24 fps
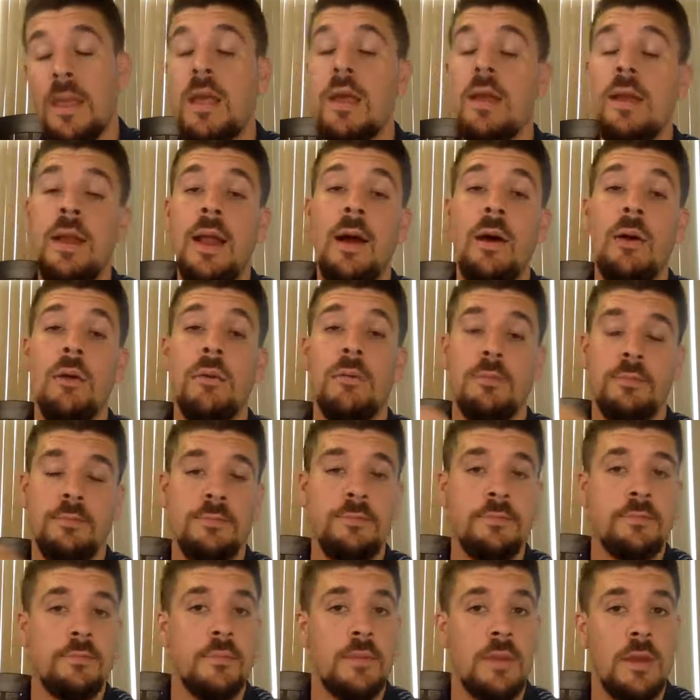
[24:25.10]
Now,
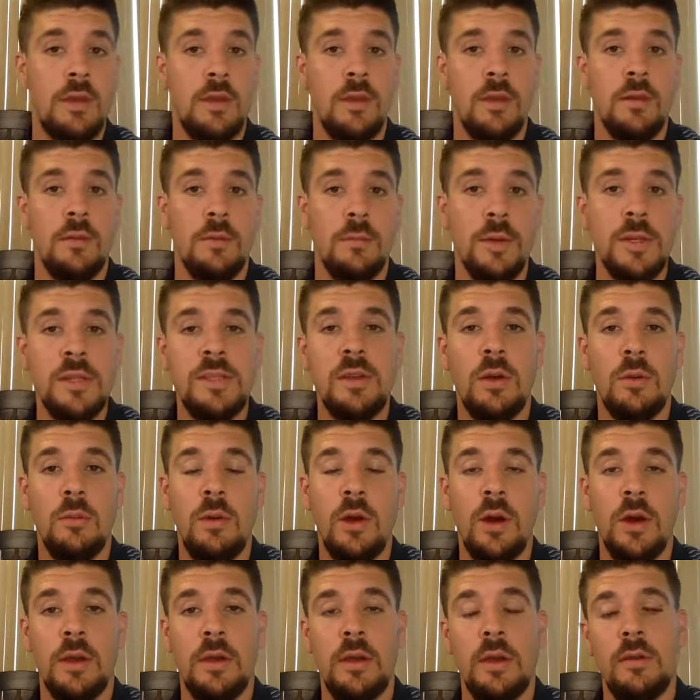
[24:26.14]
resale
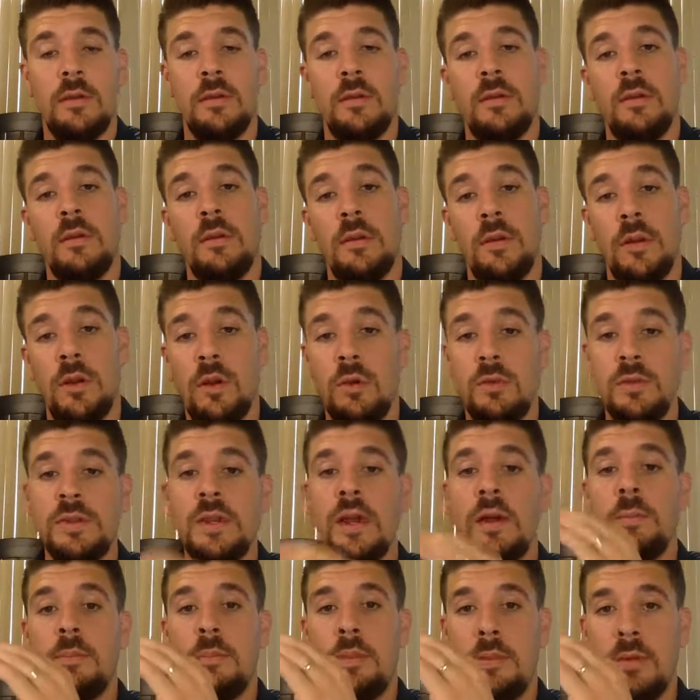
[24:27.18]
market goes
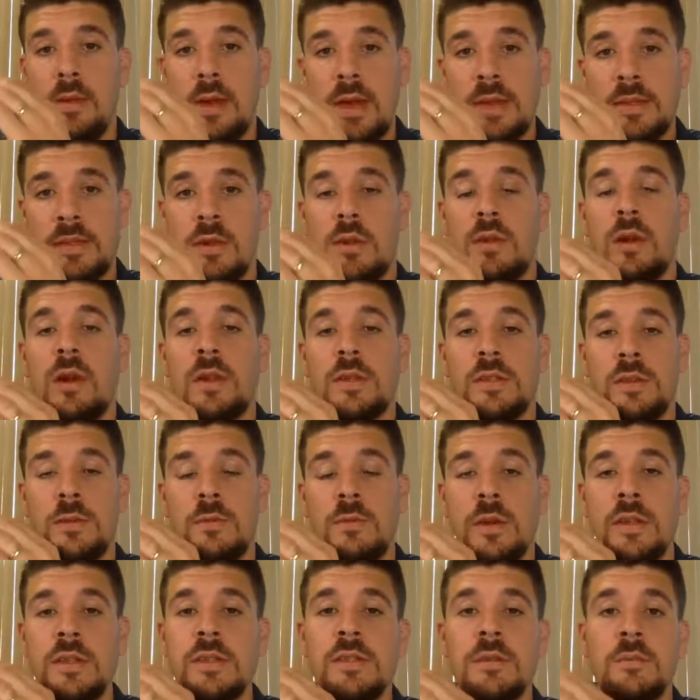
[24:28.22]
up as a
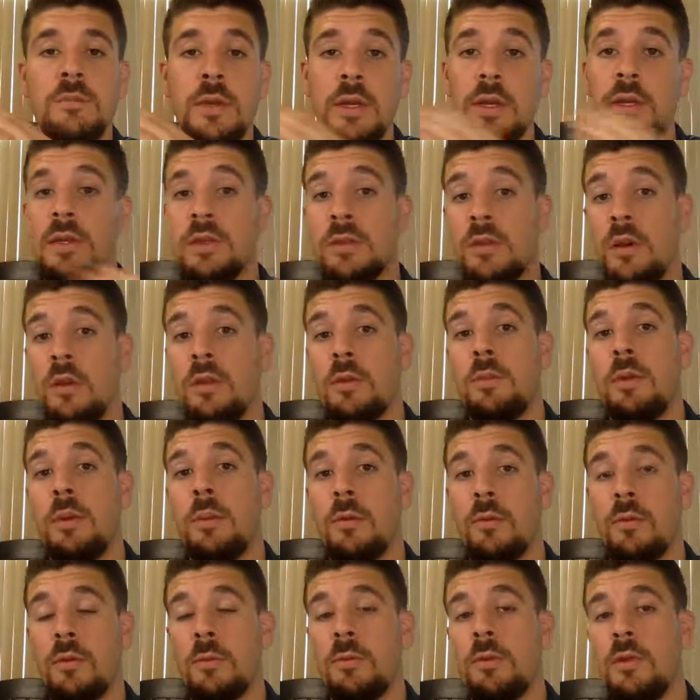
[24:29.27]
consequence because all the people
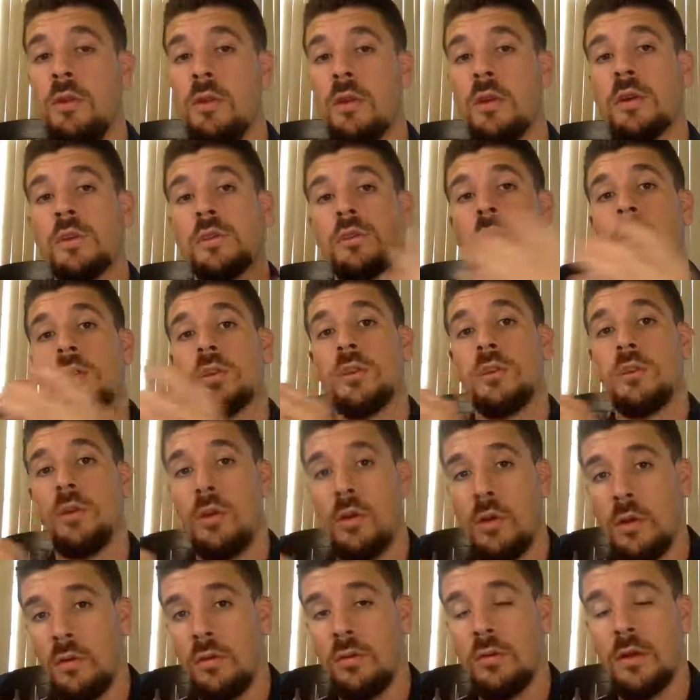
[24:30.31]
from the new construction
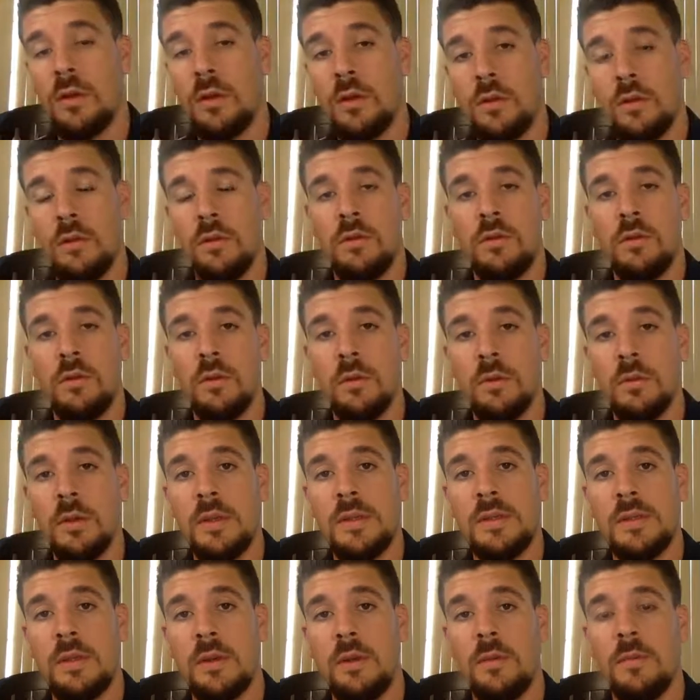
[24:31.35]
go to the
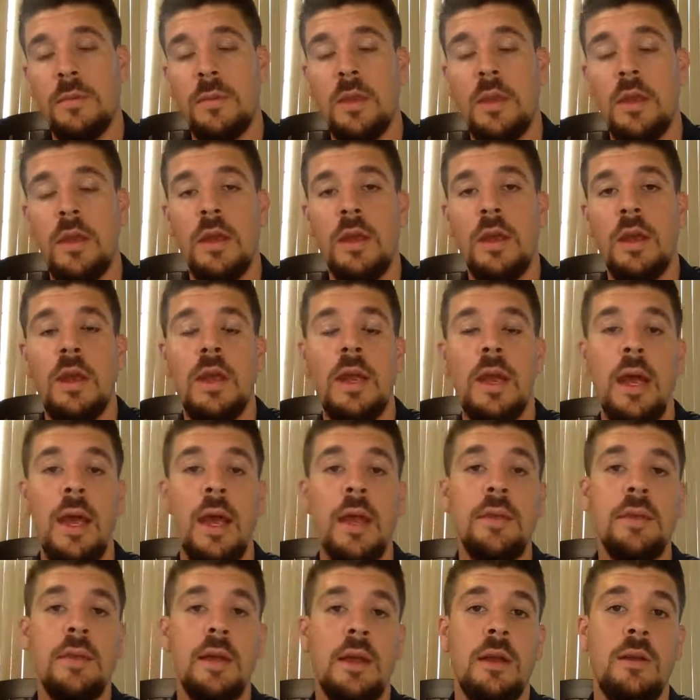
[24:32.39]
resale.
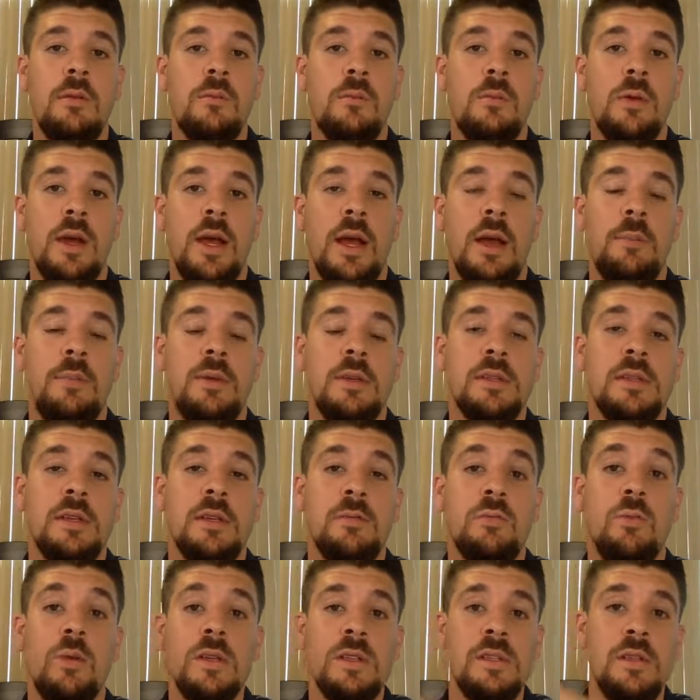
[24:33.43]
And then what happens is
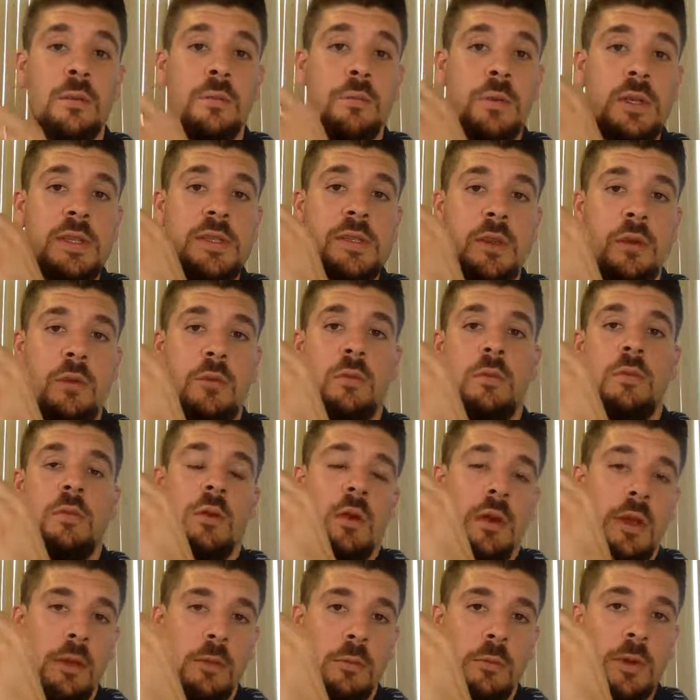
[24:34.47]
once the resale
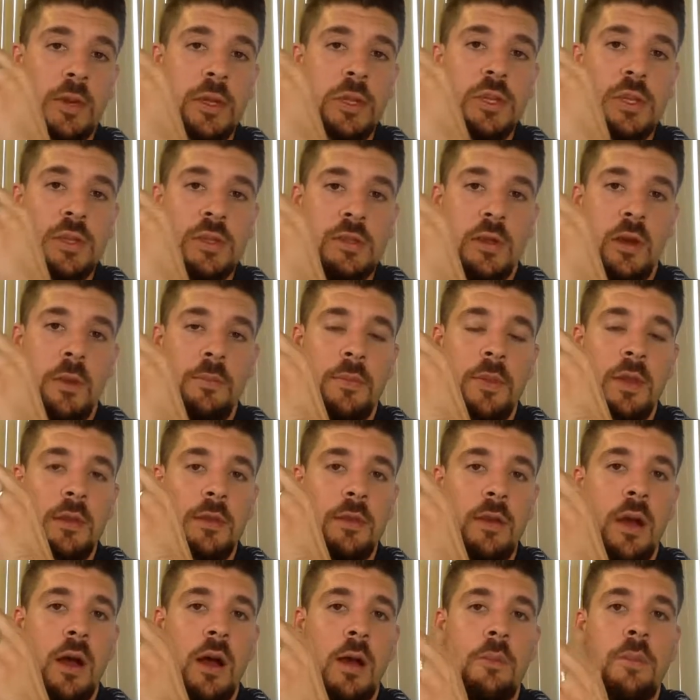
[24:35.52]
reaches up the
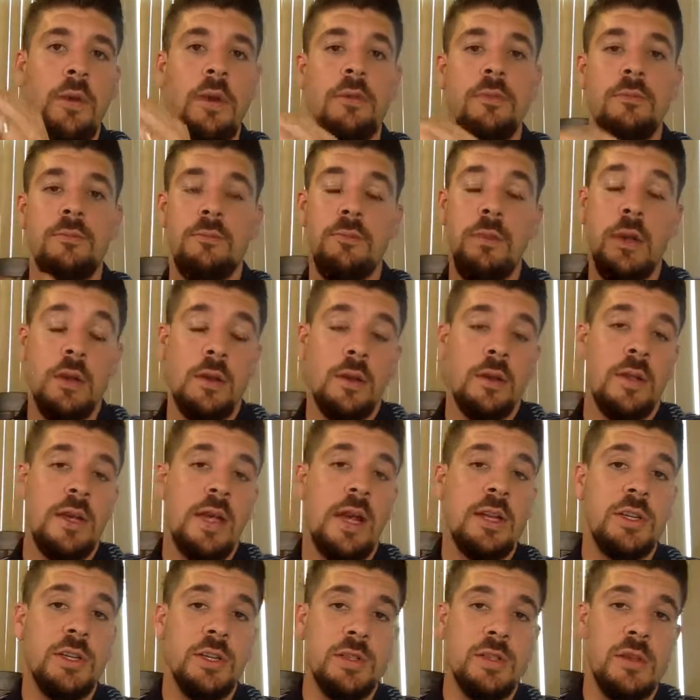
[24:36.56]
top and
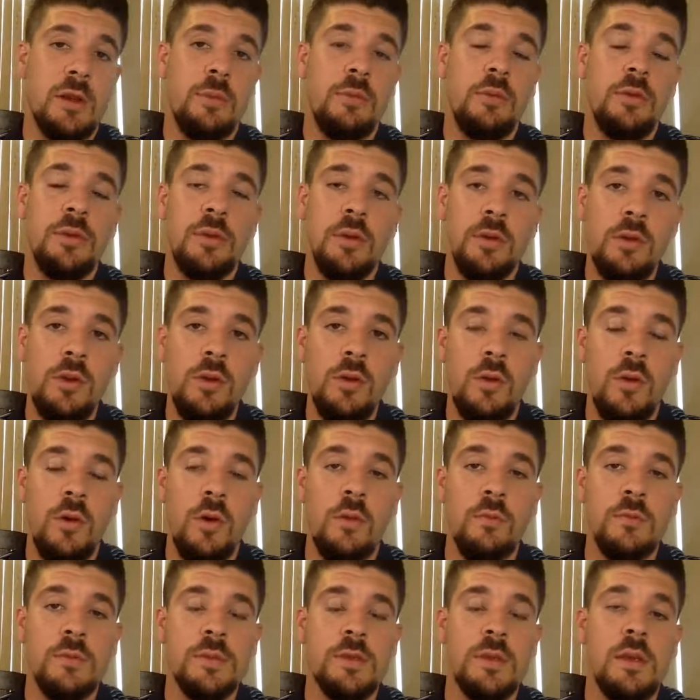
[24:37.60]
catches up with the new
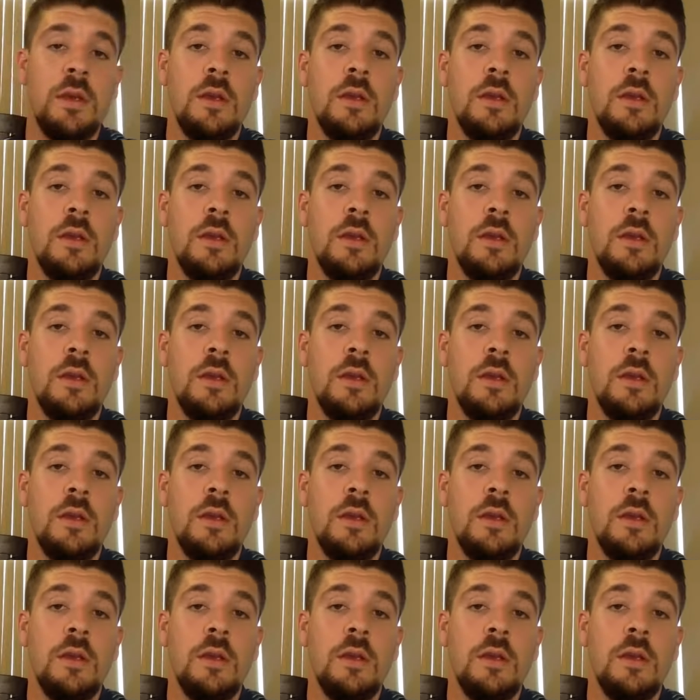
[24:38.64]
homes,